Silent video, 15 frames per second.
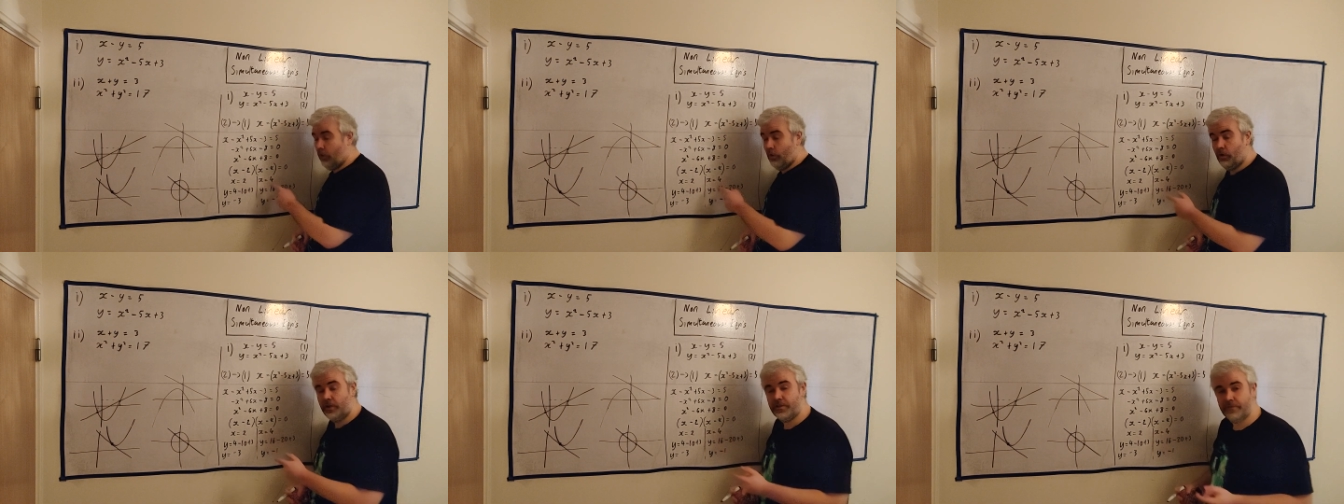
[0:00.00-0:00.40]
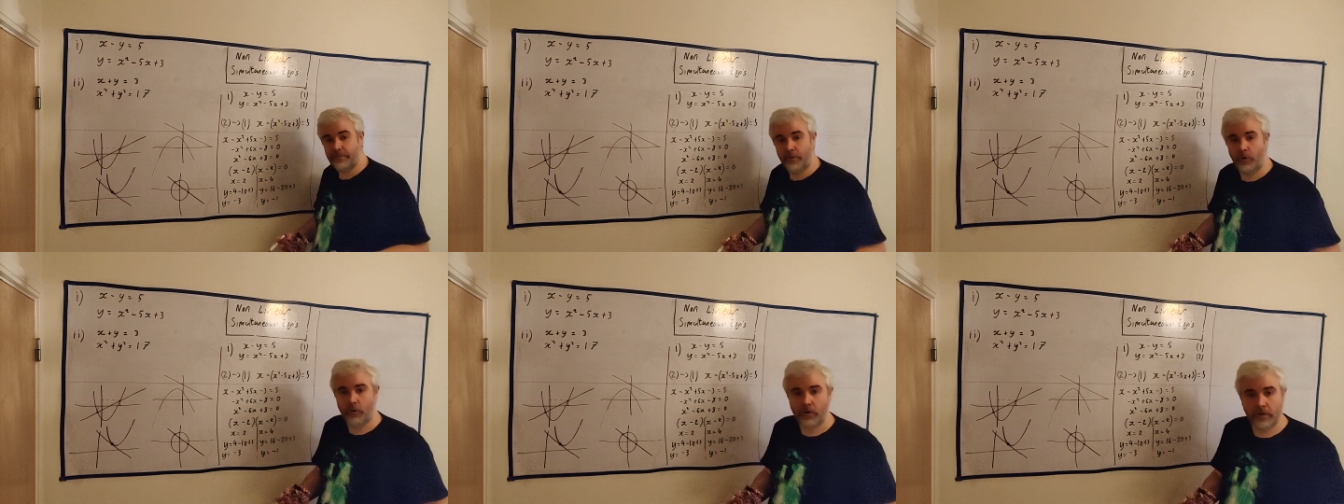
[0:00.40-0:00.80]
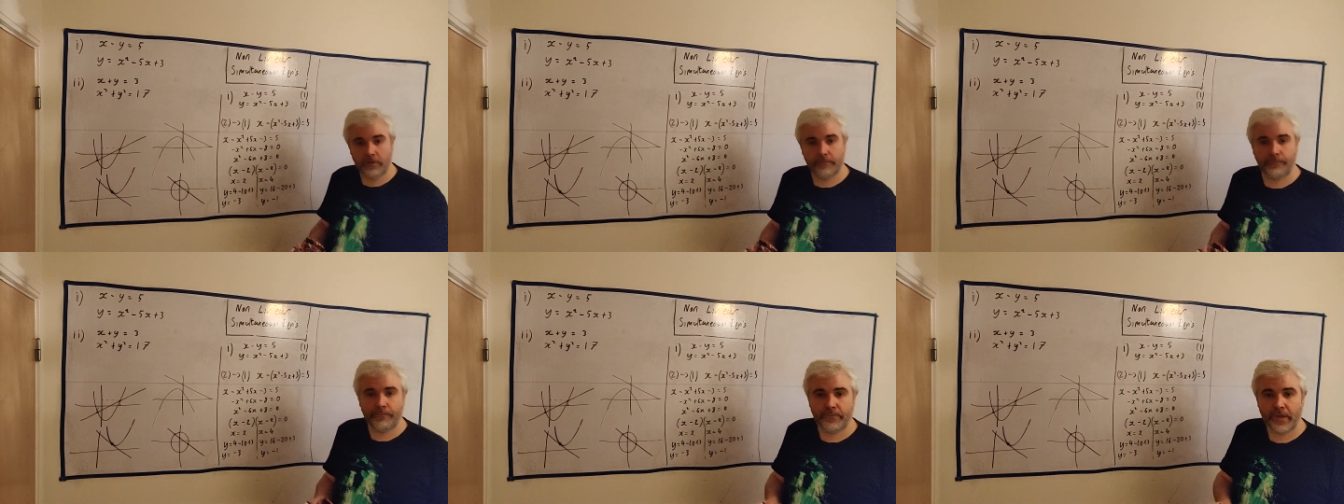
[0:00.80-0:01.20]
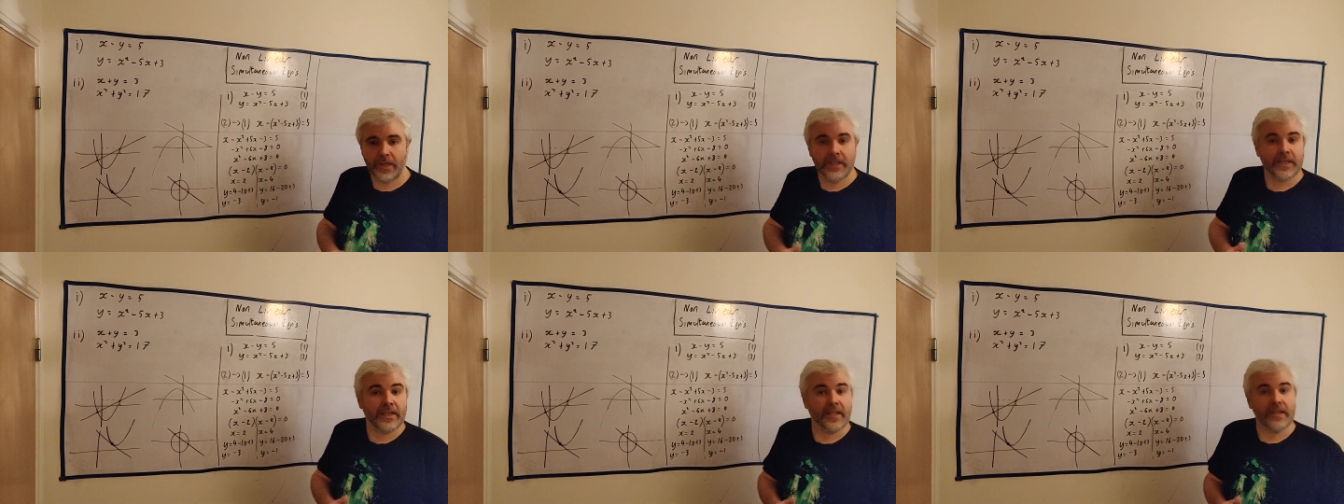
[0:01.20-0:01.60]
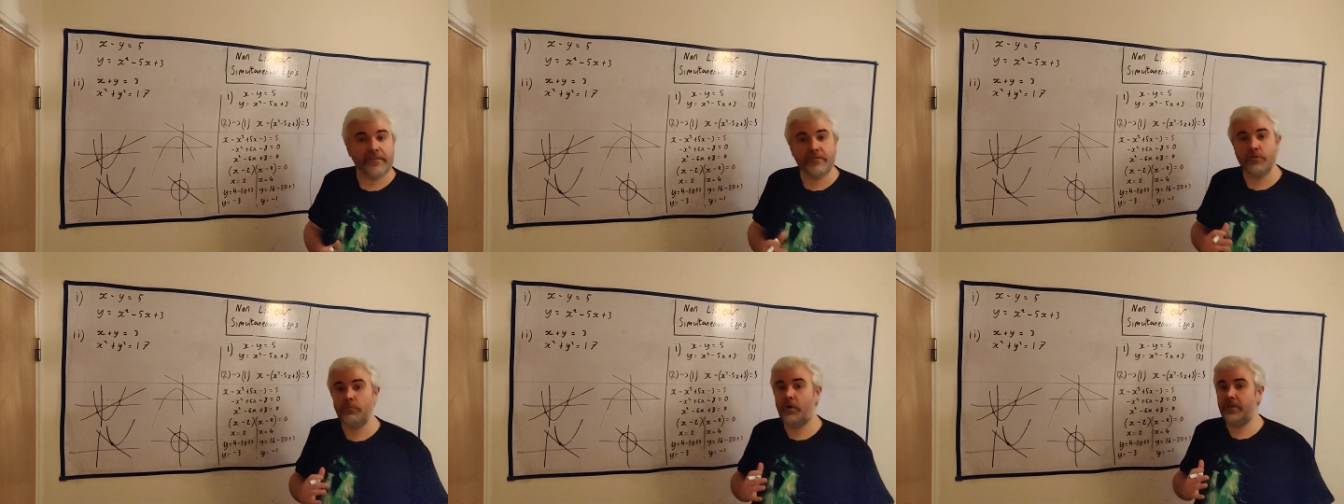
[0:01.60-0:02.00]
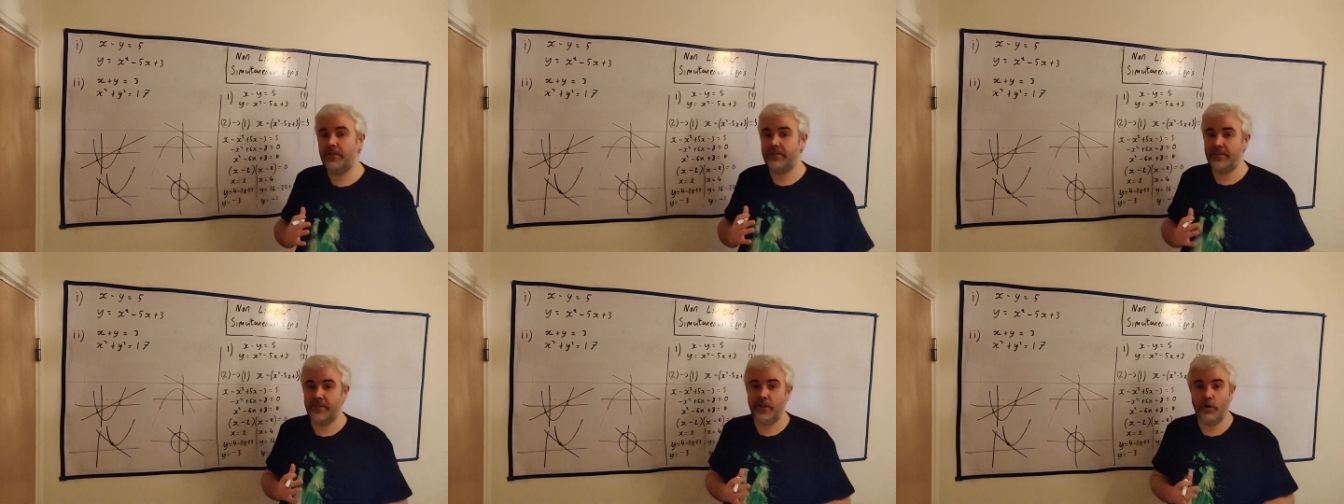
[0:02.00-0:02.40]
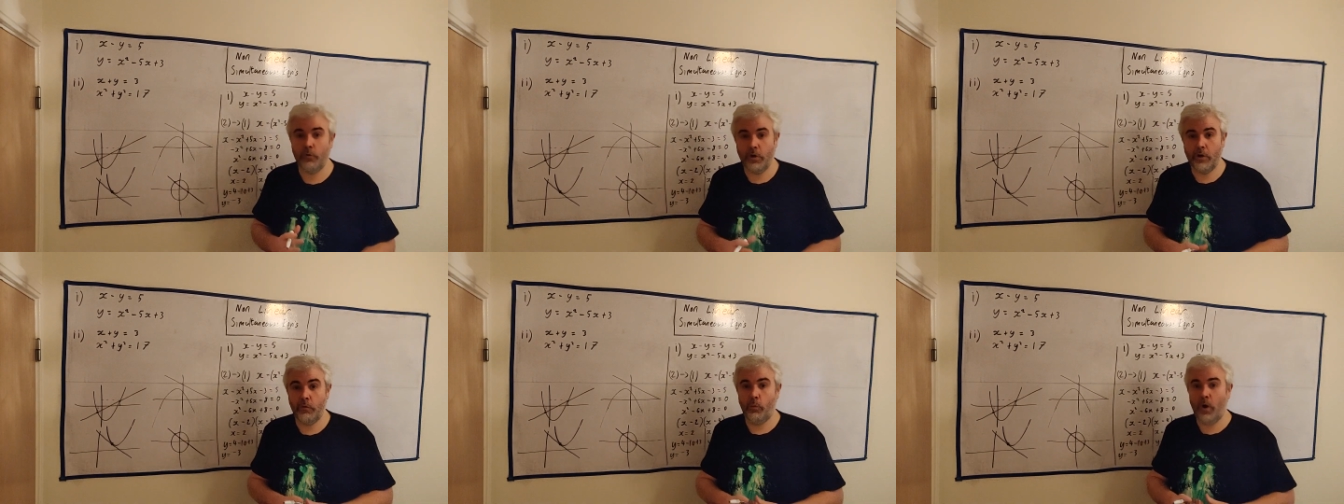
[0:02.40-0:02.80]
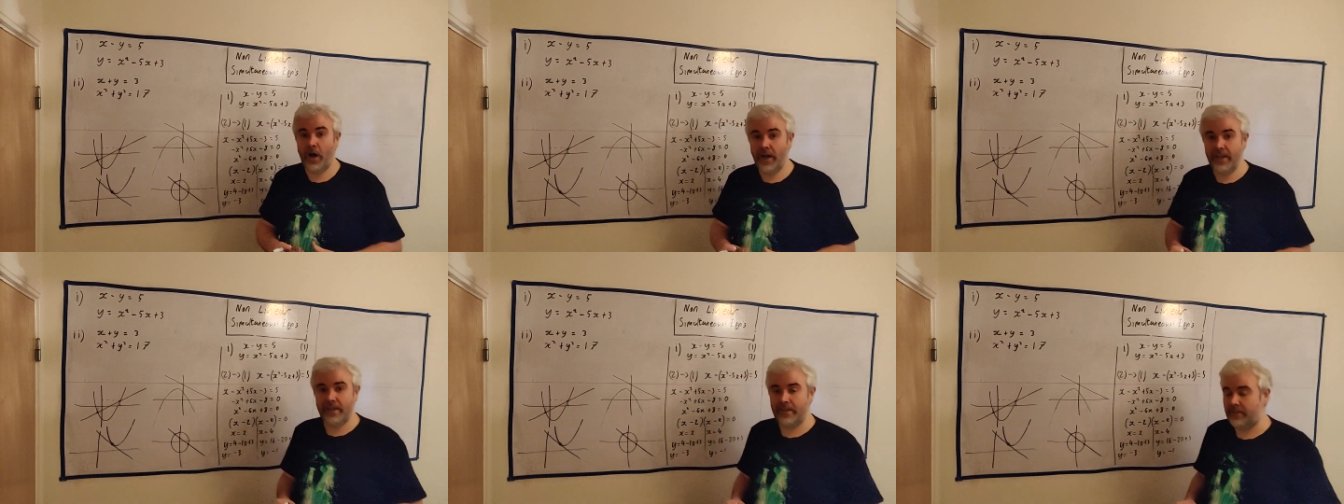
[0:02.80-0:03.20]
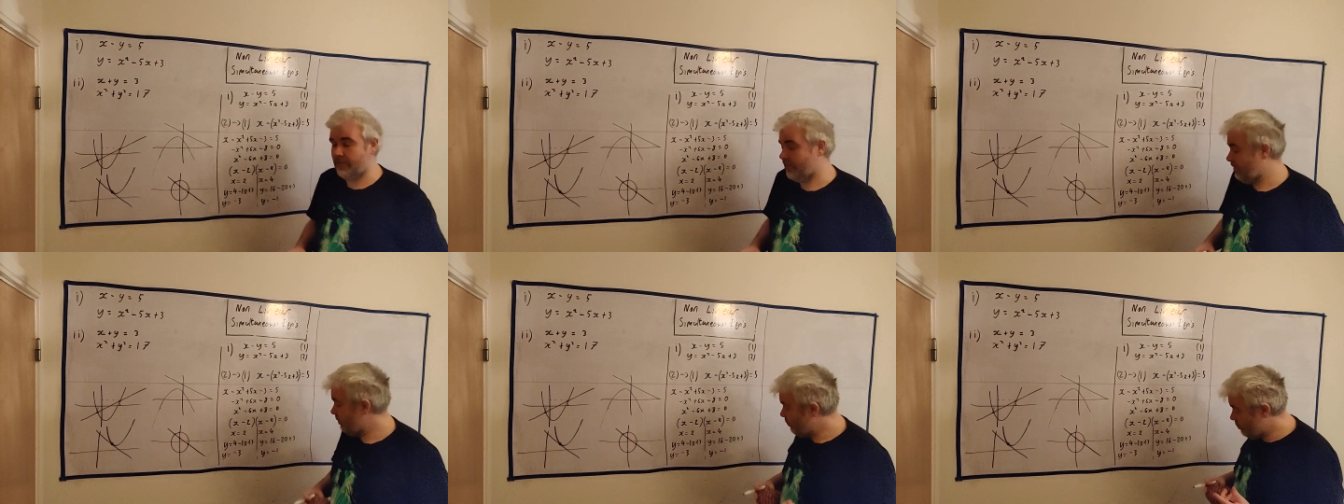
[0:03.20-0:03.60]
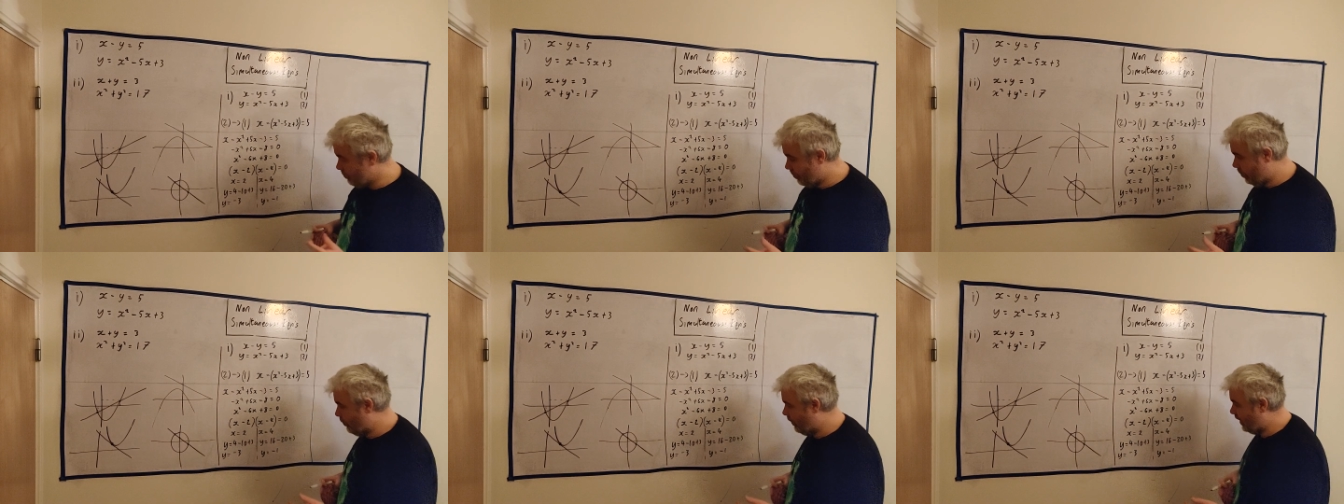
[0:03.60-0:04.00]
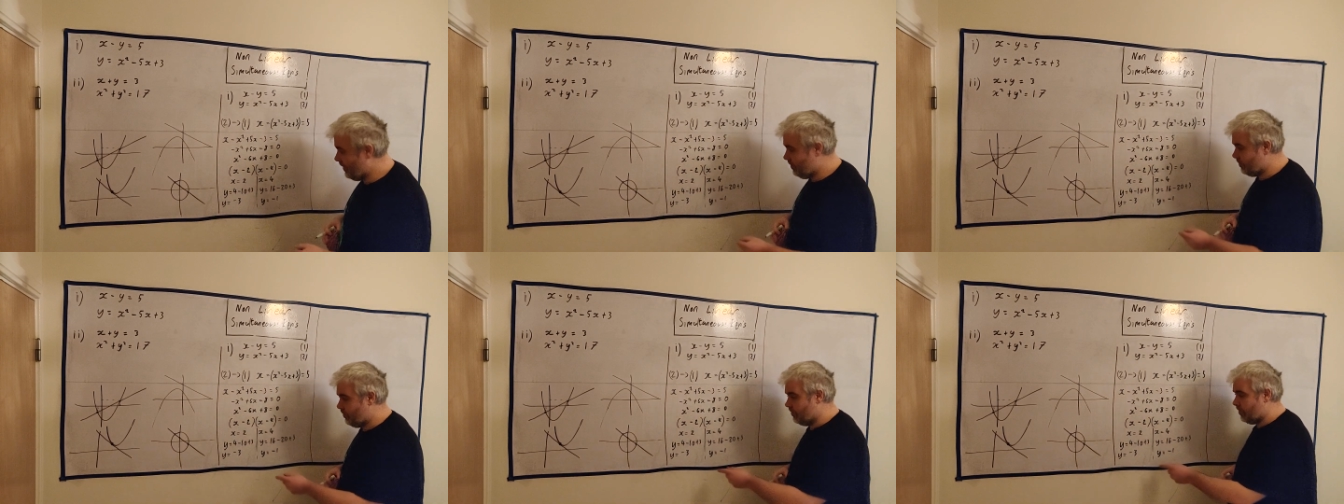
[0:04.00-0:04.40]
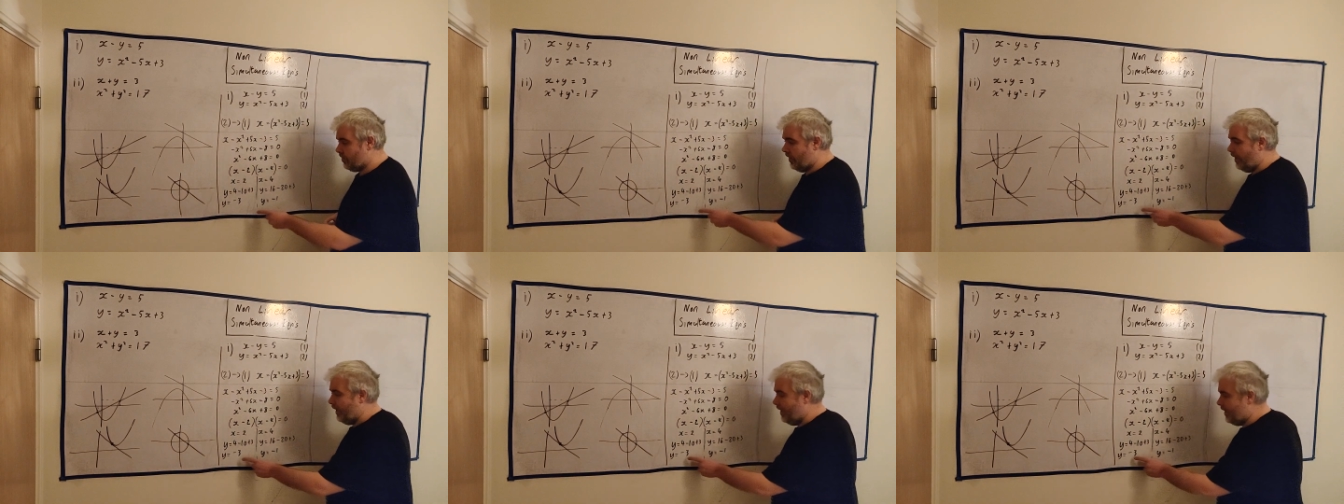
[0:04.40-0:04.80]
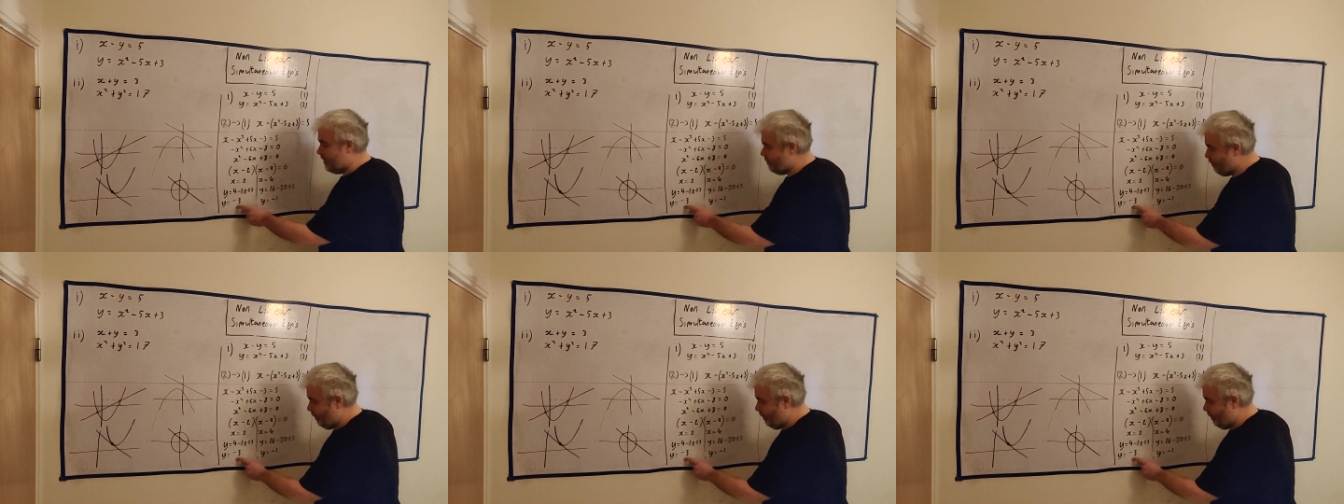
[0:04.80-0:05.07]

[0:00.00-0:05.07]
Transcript: or it's 4. If you want to know what y is, there's two answers. It's